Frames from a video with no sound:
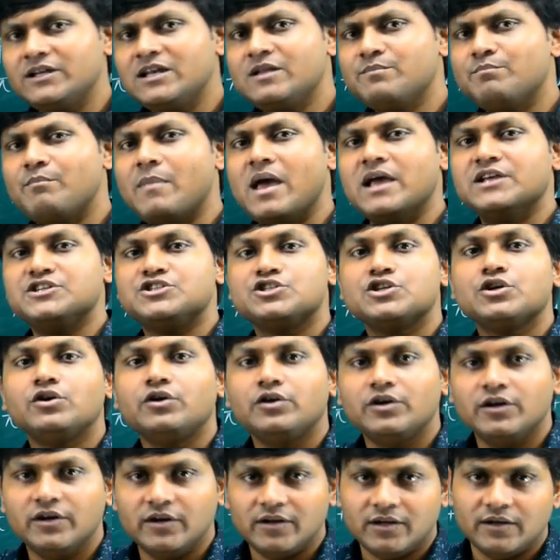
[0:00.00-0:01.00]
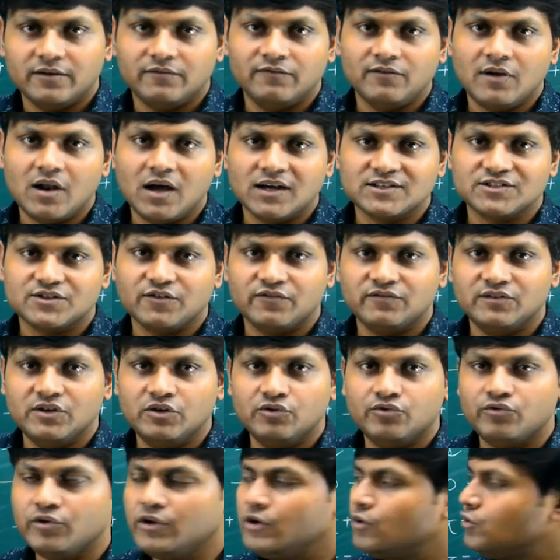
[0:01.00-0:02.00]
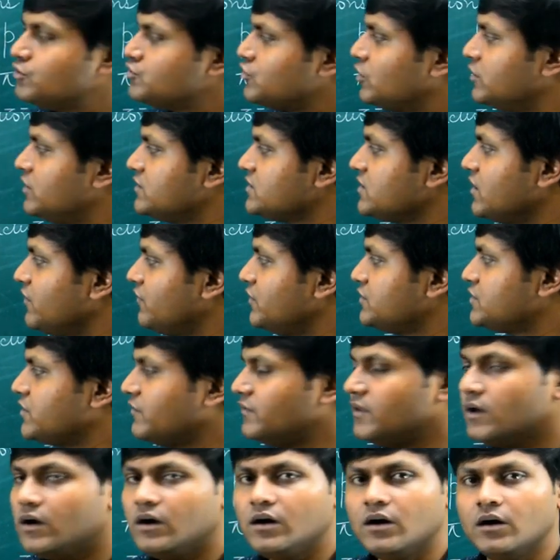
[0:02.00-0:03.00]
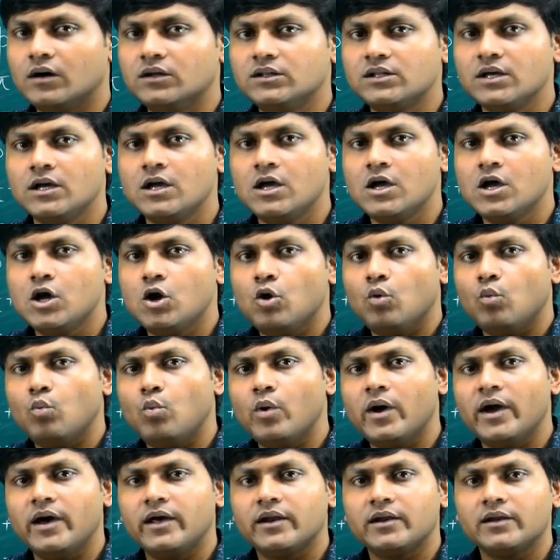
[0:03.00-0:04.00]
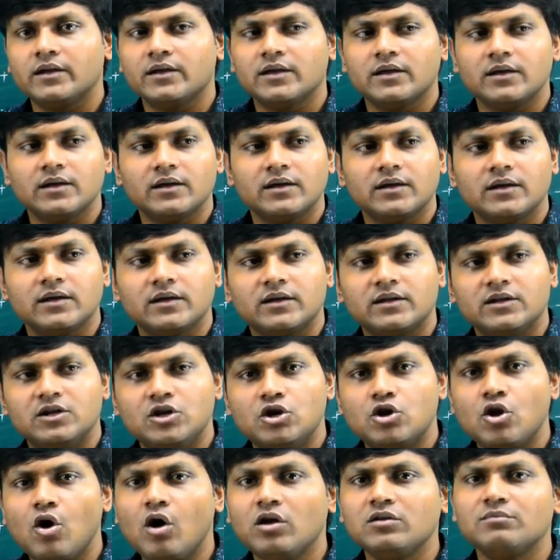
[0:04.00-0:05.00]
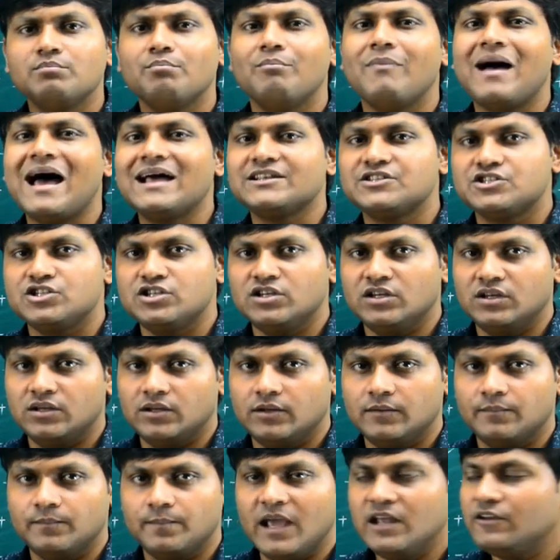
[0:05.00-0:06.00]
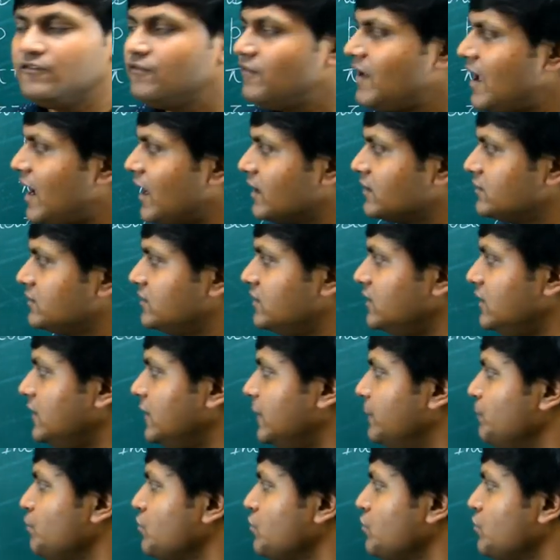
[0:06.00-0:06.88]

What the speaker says: measured flux of neutrinos on the surface of the Earth were not matching. In fact, the